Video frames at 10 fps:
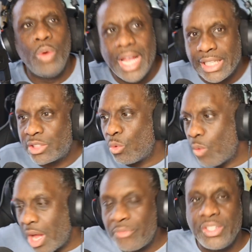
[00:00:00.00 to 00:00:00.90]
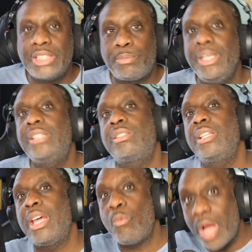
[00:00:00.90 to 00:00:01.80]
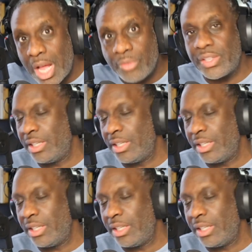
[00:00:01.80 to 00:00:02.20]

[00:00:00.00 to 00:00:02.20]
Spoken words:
Whereas the wealthy speak to their wealth.